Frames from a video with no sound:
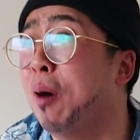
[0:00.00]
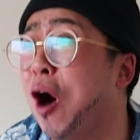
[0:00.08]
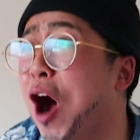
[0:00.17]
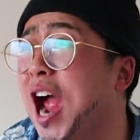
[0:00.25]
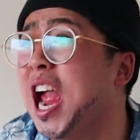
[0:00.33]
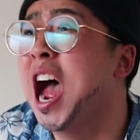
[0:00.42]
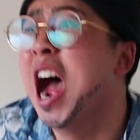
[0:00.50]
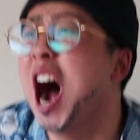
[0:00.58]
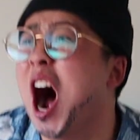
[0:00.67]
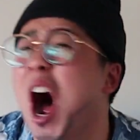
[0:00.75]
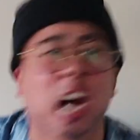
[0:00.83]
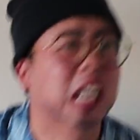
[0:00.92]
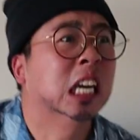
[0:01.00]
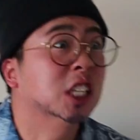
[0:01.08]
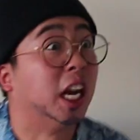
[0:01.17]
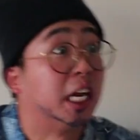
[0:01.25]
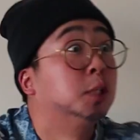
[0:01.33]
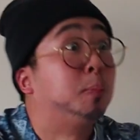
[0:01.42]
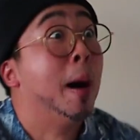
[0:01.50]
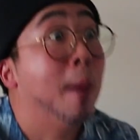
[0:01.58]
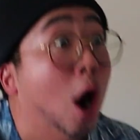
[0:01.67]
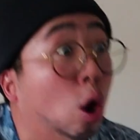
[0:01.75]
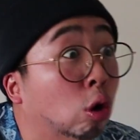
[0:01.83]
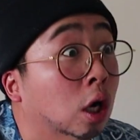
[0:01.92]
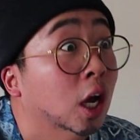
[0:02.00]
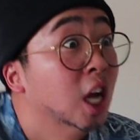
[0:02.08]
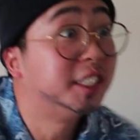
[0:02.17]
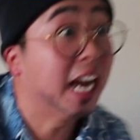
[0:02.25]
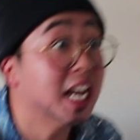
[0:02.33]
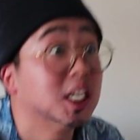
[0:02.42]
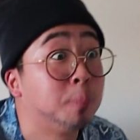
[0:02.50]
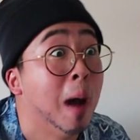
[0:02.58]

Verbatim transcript: boy? Uh, take his bumhole! Take his